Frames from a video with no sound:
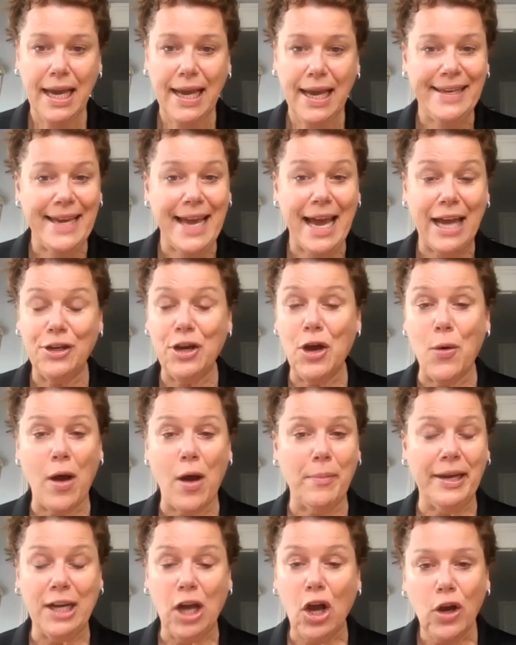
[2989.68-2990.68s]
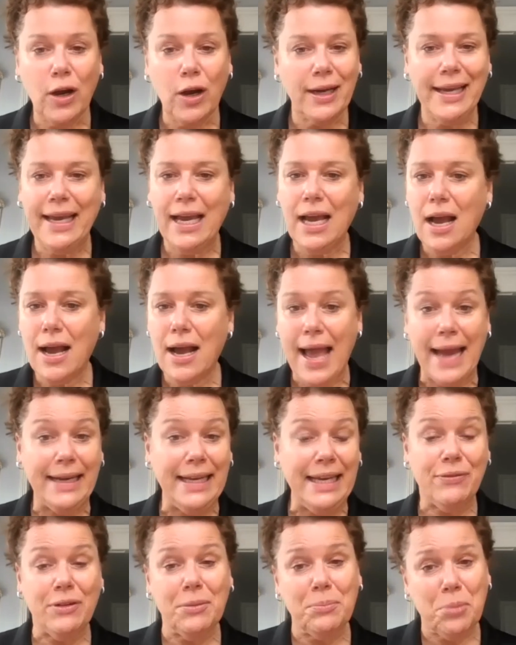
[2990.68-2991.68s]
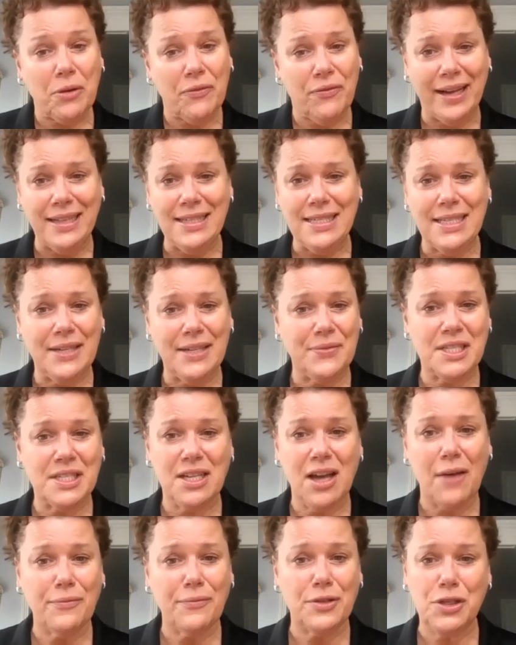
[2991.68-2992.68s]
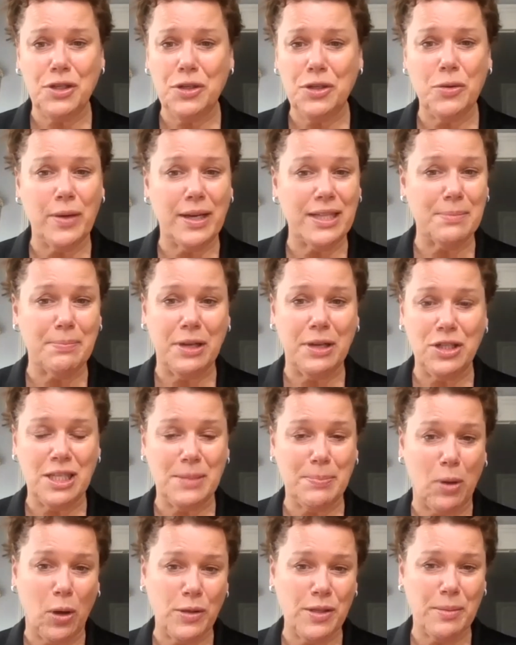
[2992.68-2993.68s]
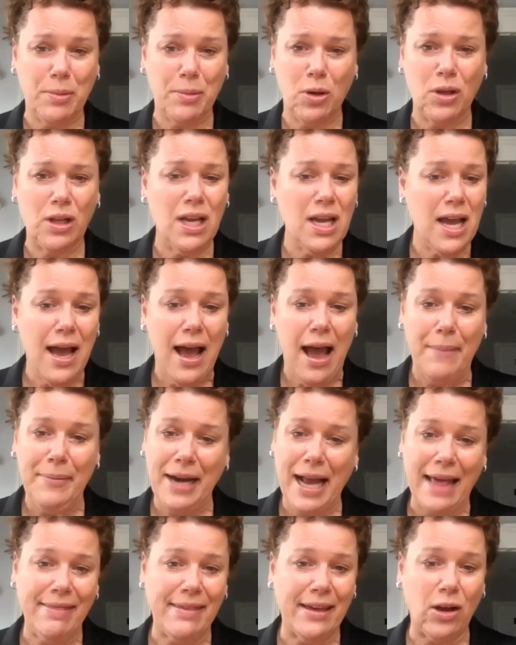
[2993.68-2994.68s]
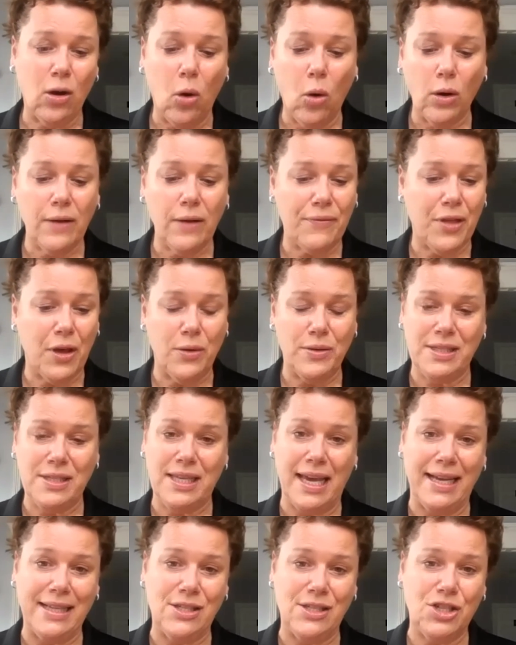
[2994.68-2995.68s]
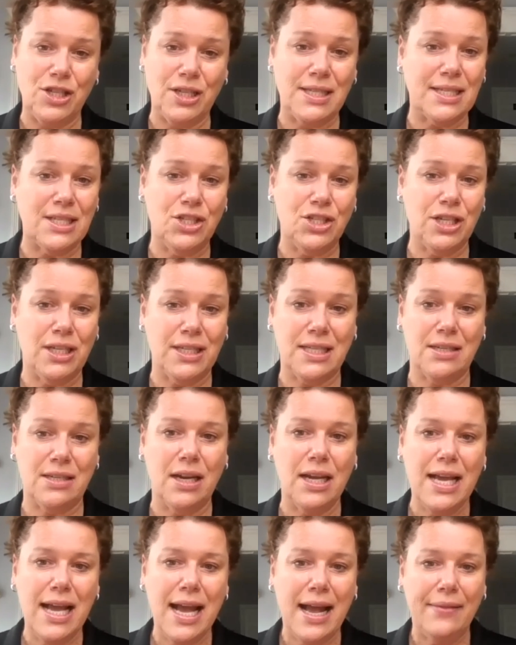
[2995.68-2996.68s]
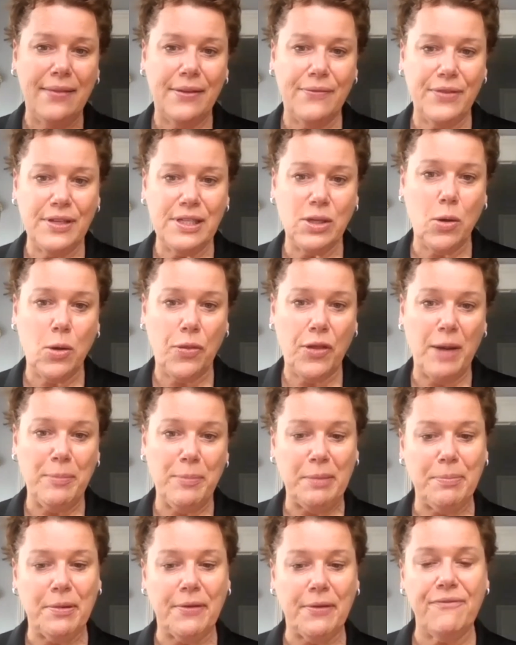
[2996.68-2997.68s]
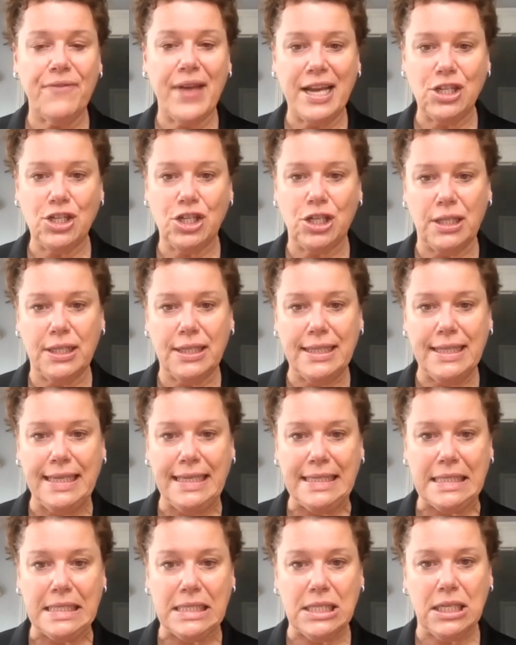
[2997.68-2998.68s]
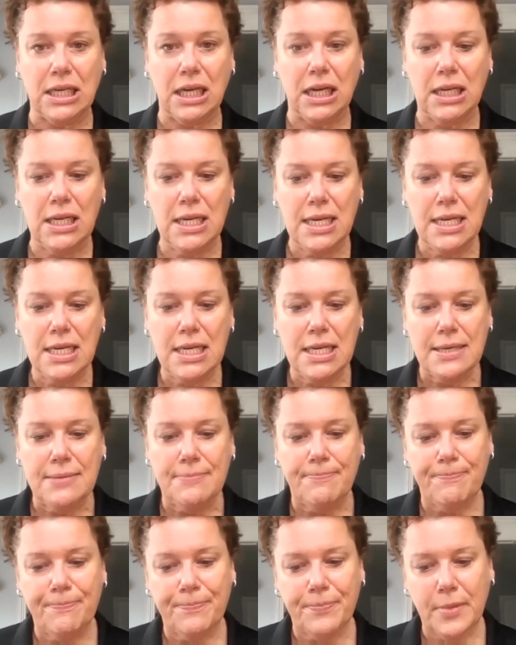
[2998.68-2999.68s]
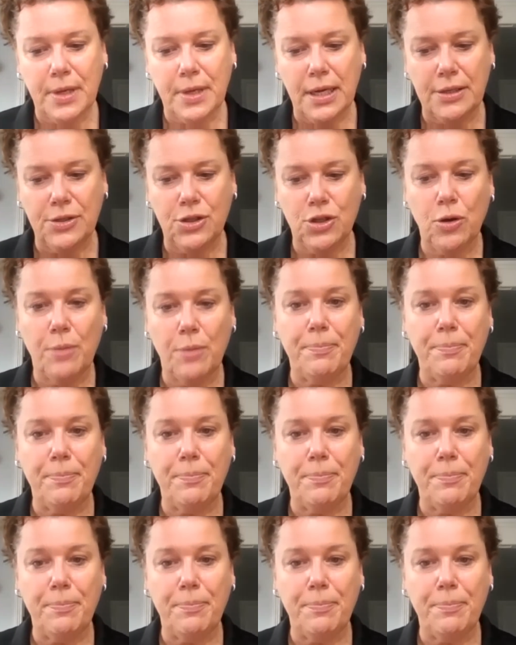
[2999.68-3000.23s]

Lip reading: Yeah, no, I mean, earlier and even preventative stuff too, as much as possible. I mean, I think all of those things, just the physical therapy profession needs to do a